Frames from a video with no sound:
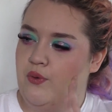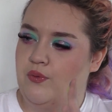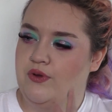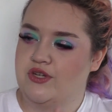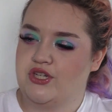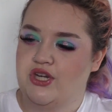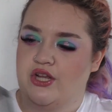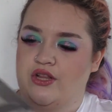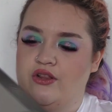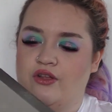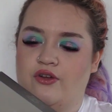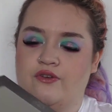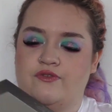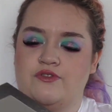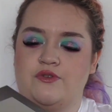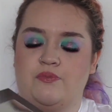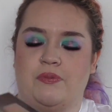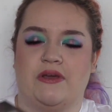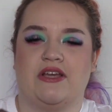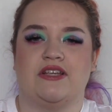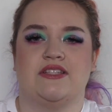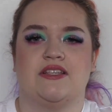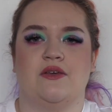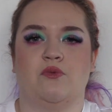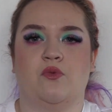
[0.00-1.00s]
which I loved
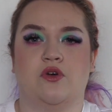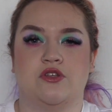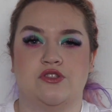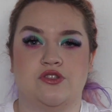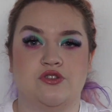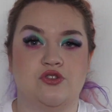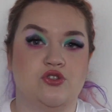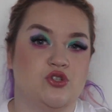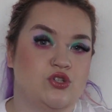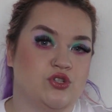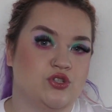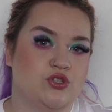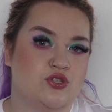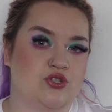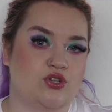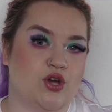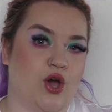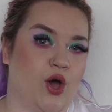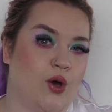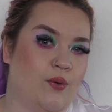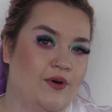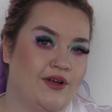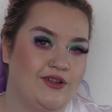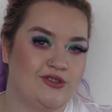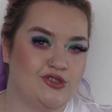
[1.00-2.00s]
because it wasn't just
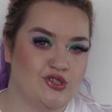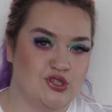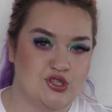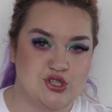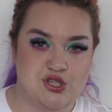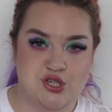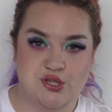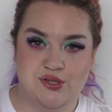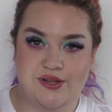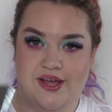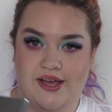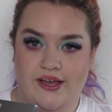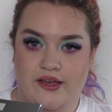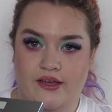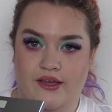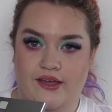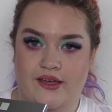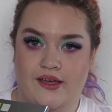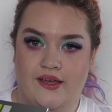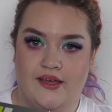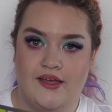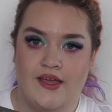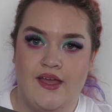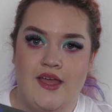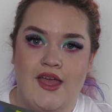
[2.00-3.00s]
oh I'll just do like
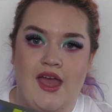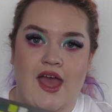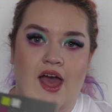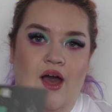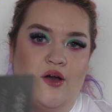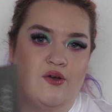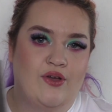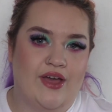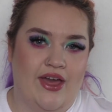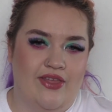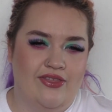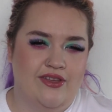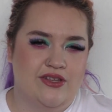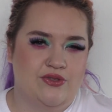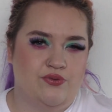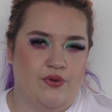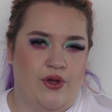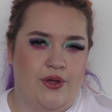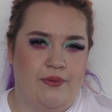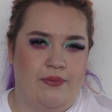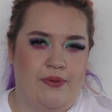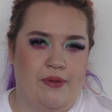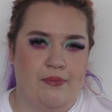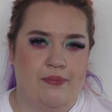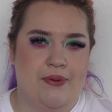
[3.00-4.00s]
a I'll get this
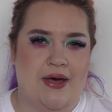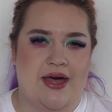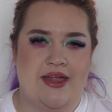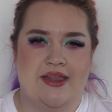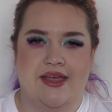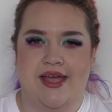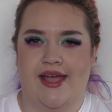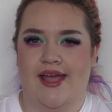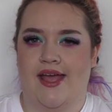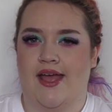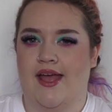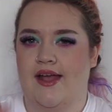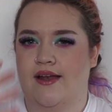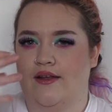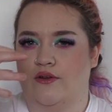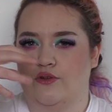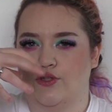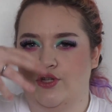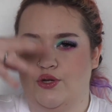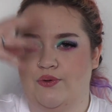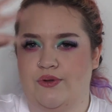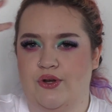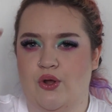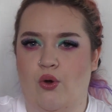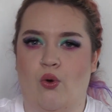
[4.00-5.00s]
rainbow palette and
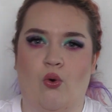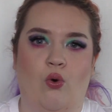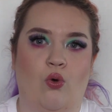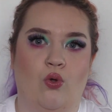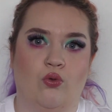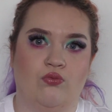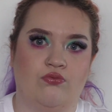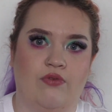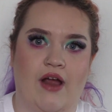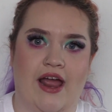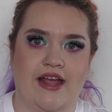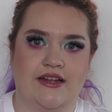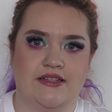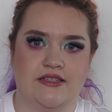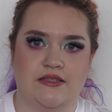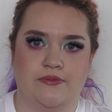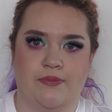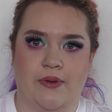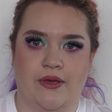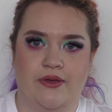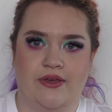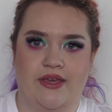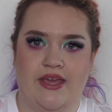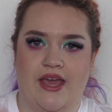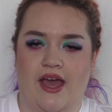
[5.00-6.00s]
I'll do an all red
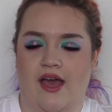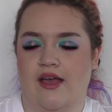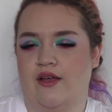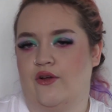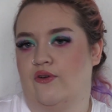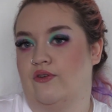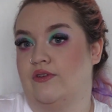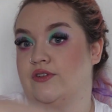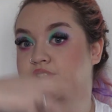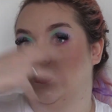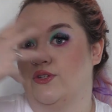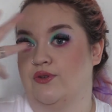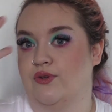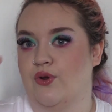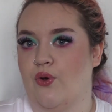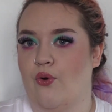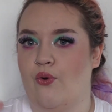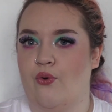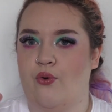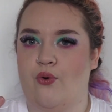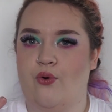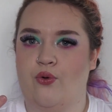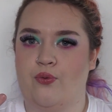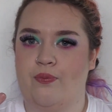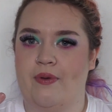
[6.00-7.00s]
smoky eye or I'll do an
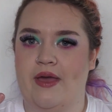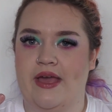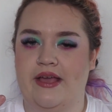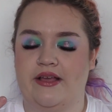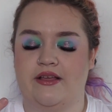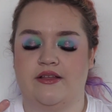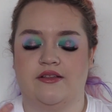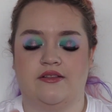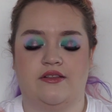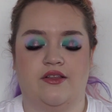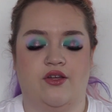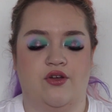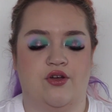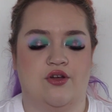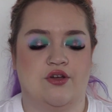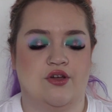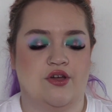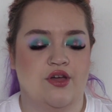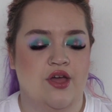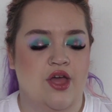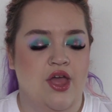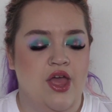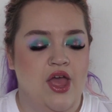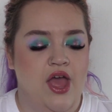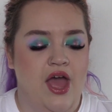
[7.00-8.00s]
all pink
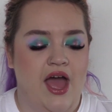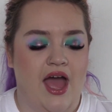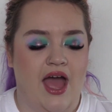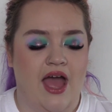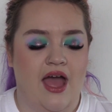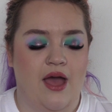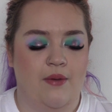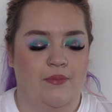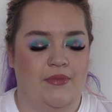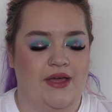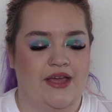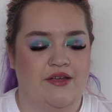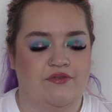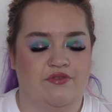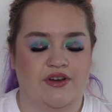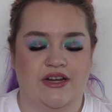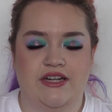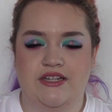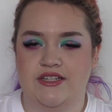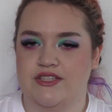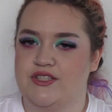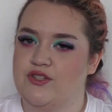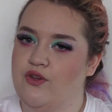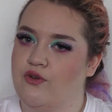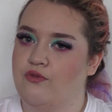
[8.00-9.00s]
look um, it
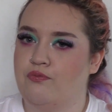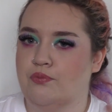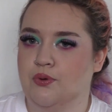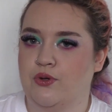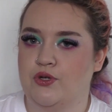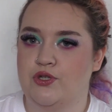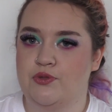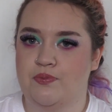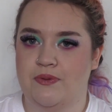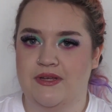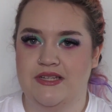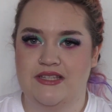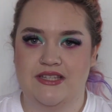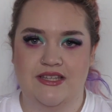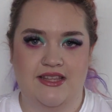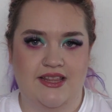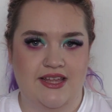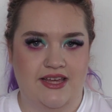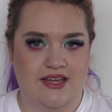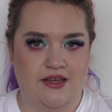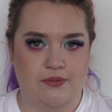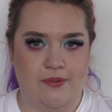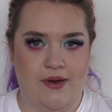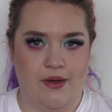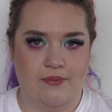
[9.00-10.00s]
really sort of pushed me to
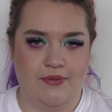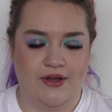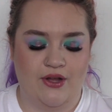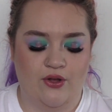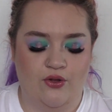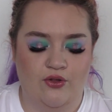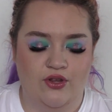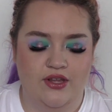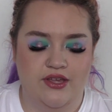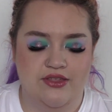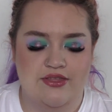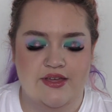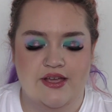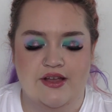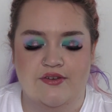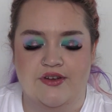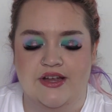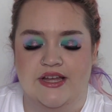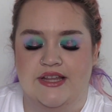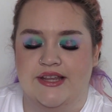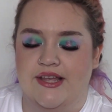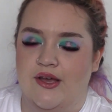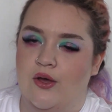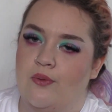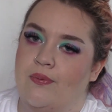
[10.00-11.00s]
think about my colour
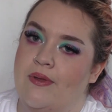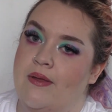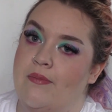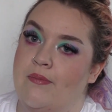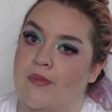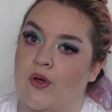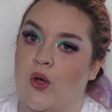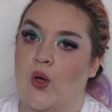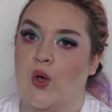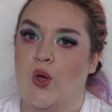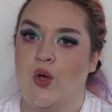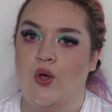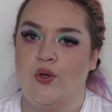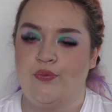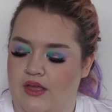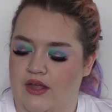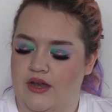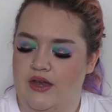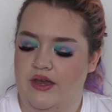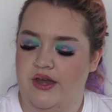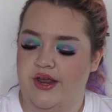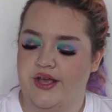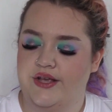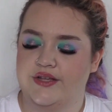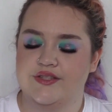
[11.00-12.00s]
theory a little bit more.
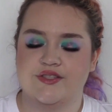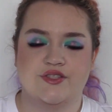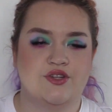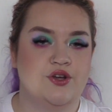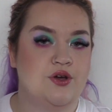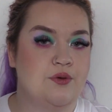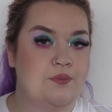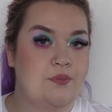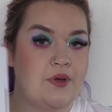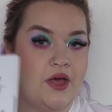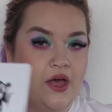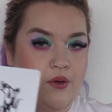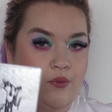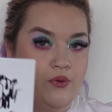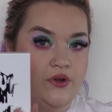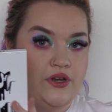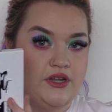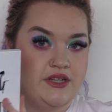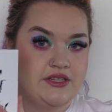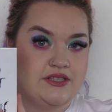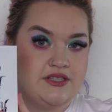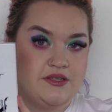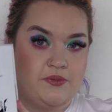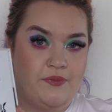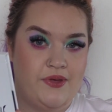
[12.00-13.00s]
Next up I
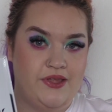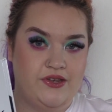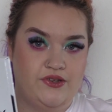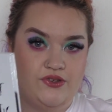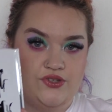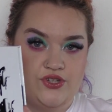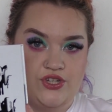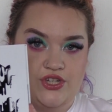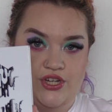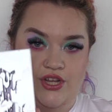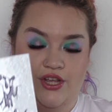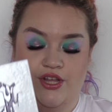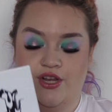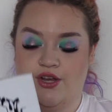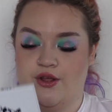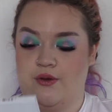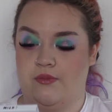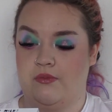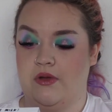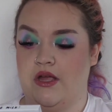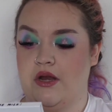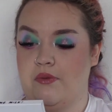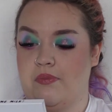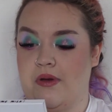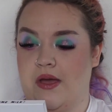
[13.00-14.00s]
wanted to
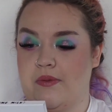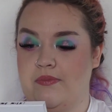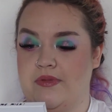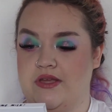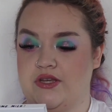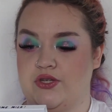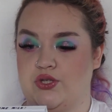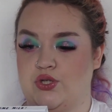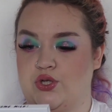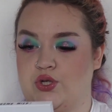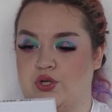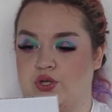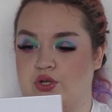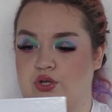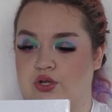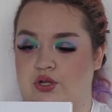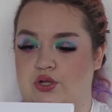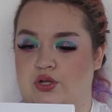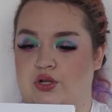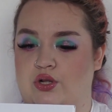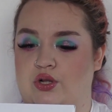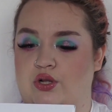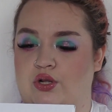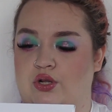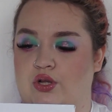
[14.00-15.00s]
mention Made by
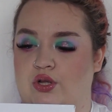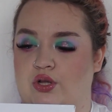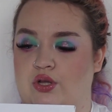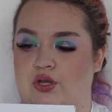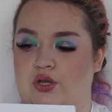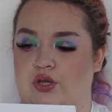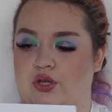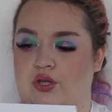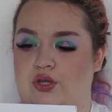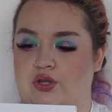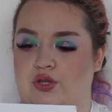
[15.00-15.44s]
Mitchell